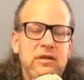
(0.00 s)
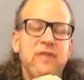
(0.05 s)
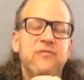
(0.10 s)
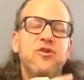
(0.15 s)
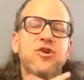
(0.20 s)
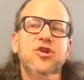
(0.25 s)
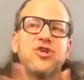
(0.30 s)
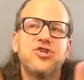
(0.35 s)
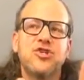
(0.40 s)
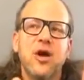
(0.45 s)
And if
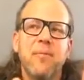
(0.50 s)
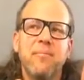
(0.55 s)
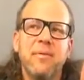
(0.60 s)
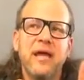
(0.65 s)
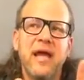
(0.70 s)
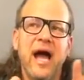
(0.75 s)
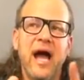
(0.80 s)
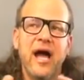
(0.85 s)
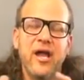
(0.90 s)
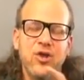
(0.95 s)
you're just
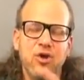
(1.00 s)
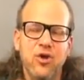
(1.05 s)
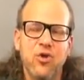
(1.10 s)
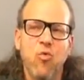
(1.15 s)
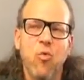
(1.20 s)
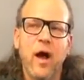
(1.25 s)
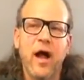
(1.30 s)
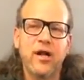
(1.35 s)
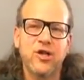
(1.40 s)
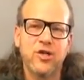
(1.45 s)
jumping on, you
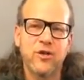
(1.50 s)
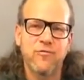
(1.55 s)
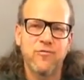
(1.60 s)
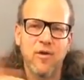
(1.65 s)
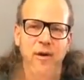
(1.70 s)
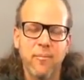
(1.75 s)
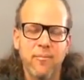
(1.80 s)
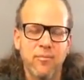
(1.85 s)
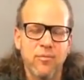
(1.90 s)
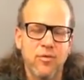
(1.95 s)
can watch it
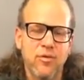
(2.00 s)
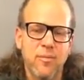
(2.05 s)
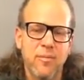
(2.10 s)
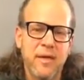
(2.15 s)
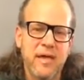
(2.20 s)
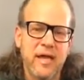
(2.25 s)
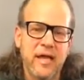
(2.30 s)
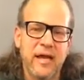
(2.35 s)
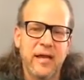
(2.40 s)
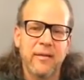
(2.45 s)
from the
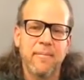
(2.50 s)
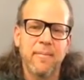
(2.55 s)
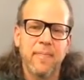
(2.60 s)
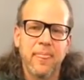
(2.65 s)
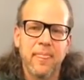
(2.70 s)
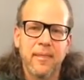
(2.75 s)
beginning.